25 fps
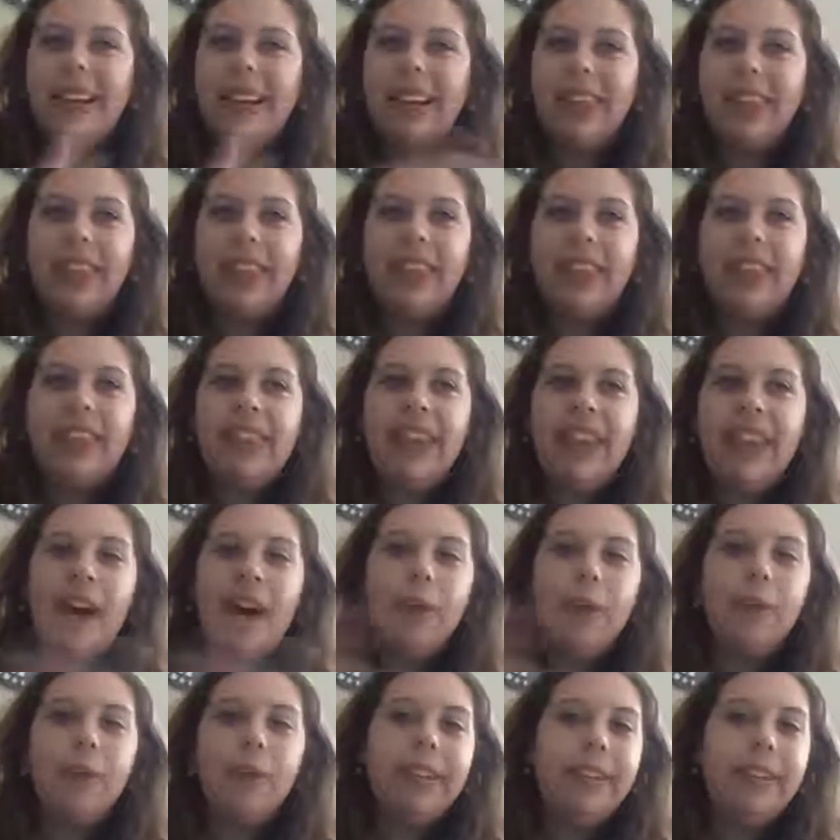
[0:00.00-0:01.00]
I did
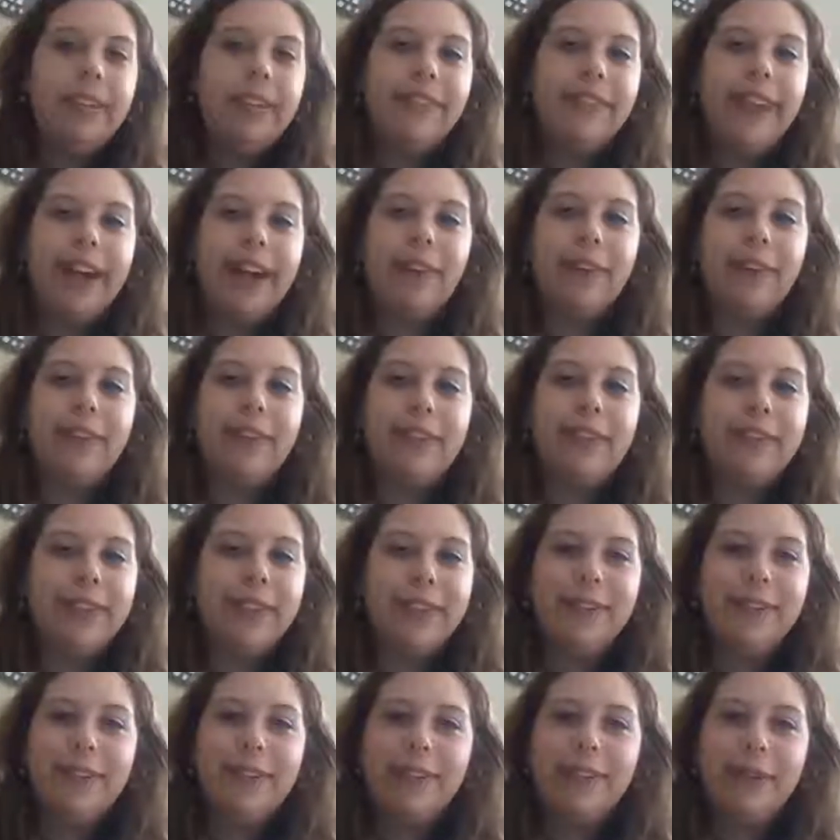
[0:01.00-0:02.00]
thousands of hours of
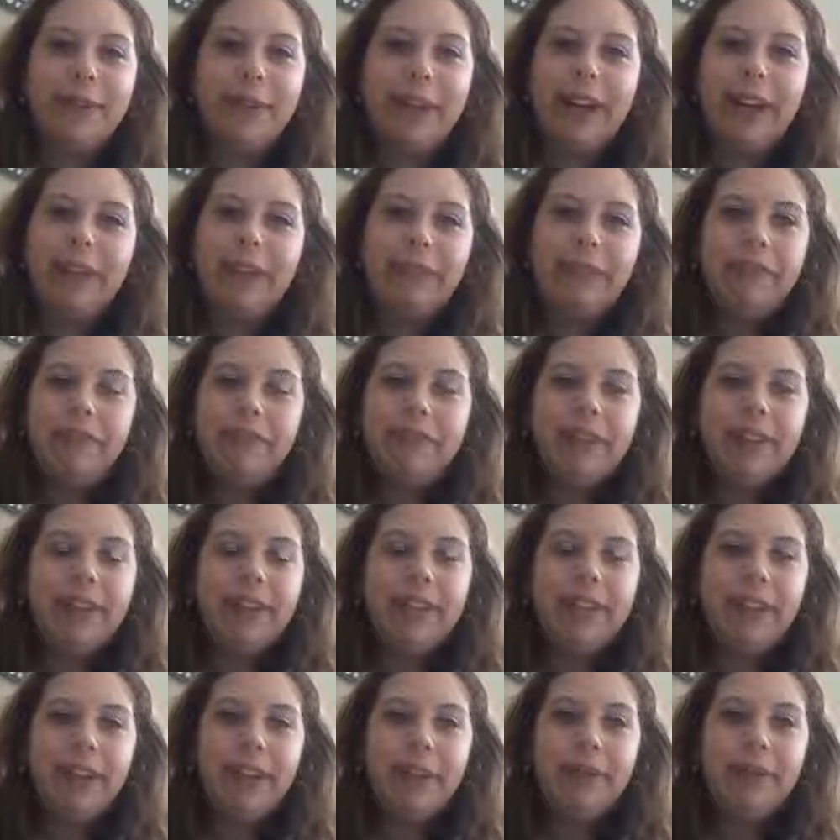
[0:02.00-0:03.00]
YouTube, and I've
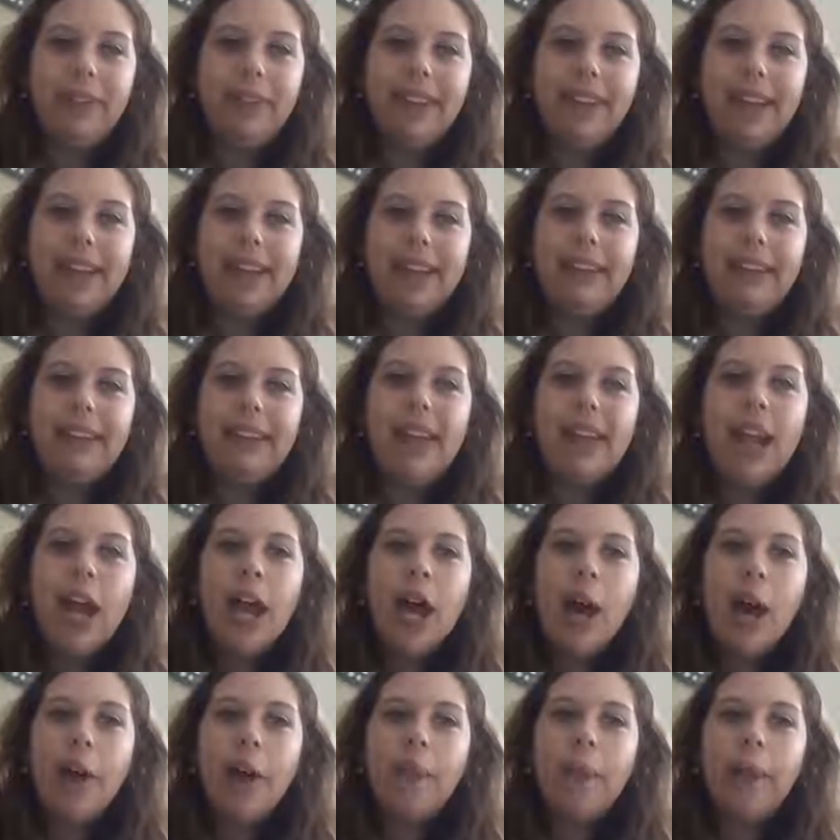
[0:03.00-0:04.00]
continued since.
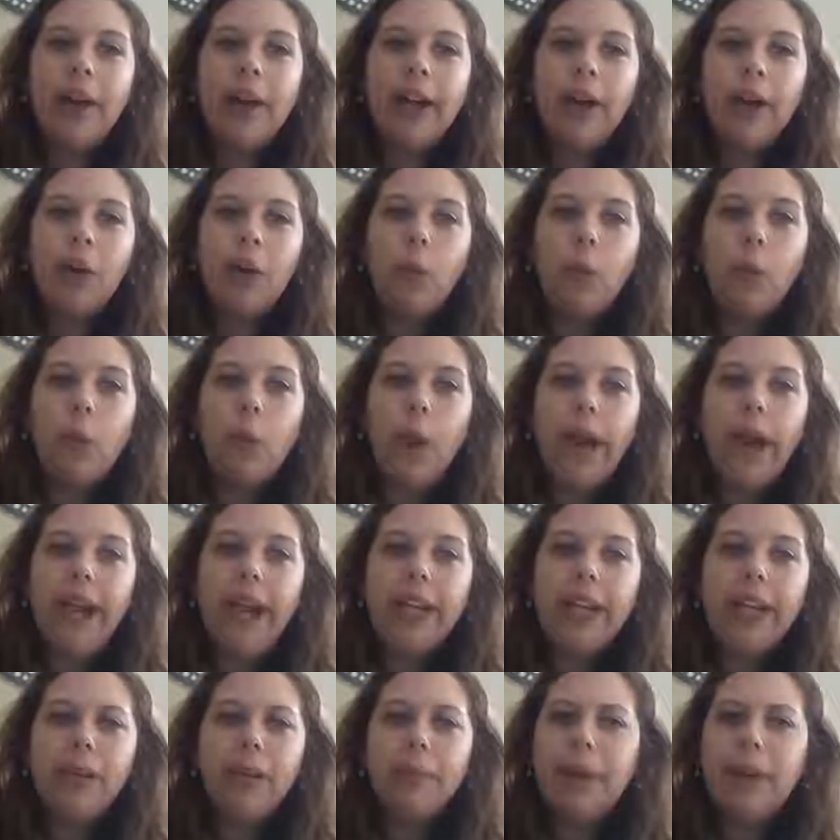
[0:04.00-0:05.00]
But
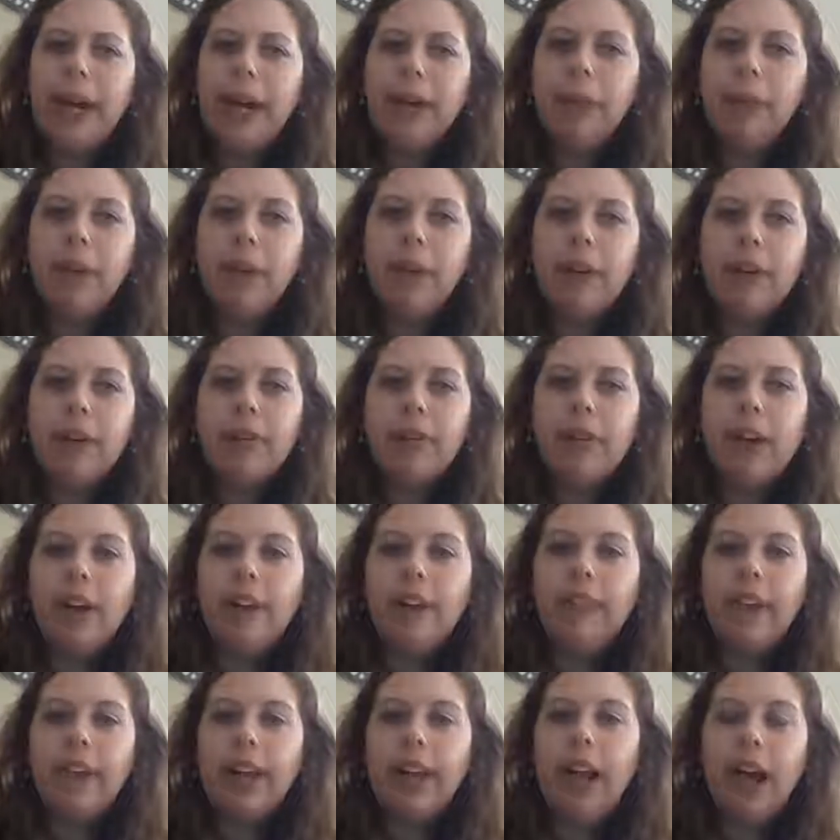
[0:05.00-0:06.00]
when your mind wanders
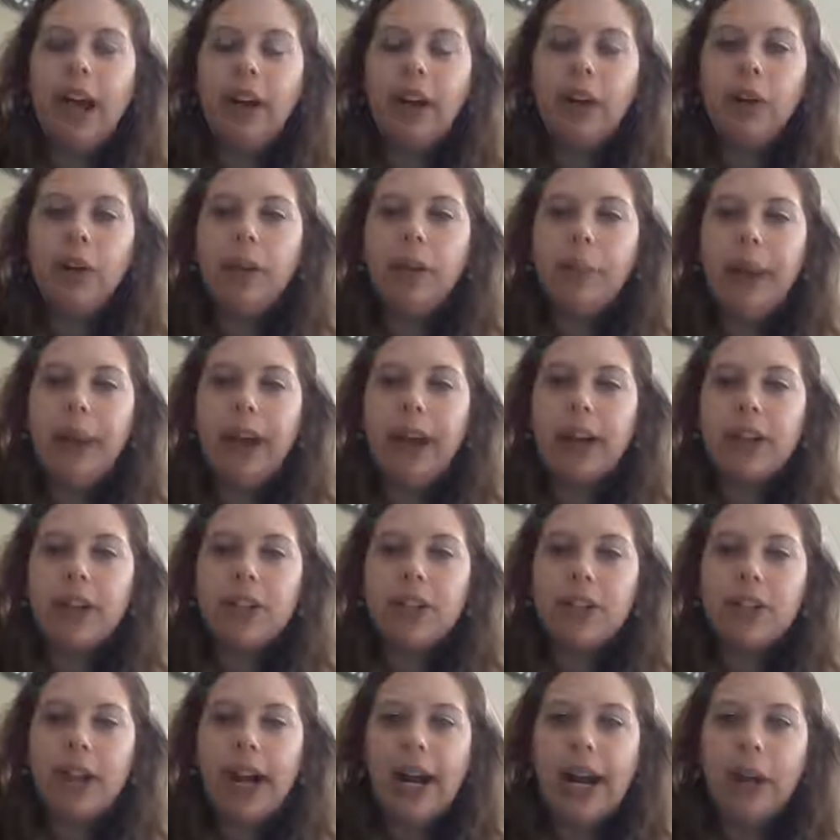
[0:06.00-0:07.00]
off, like, how do you get back on
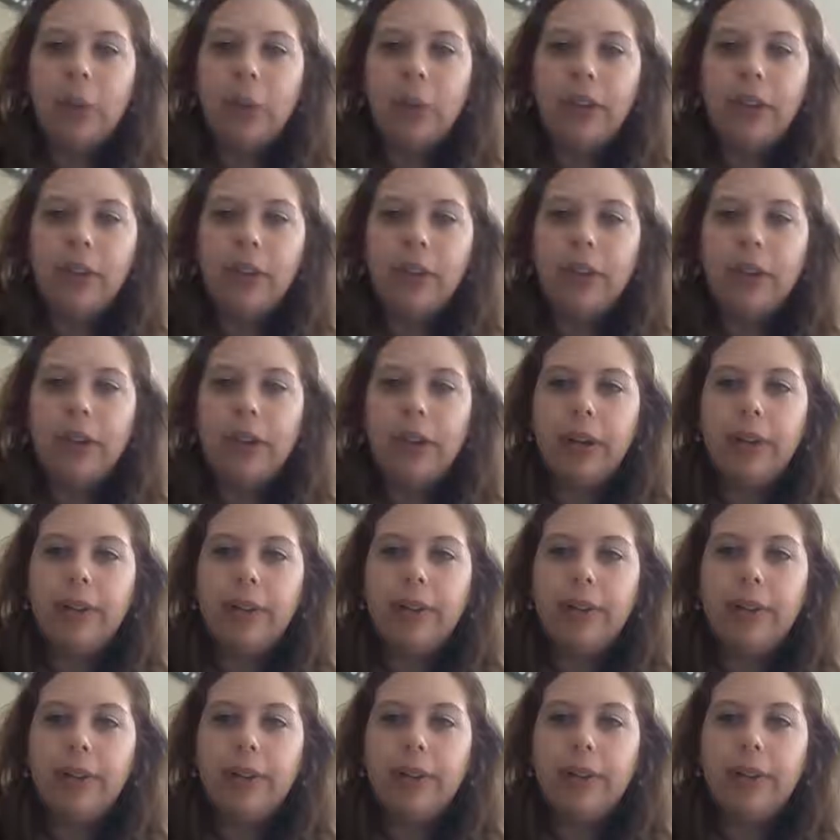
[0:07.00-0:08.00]
track? What do you do?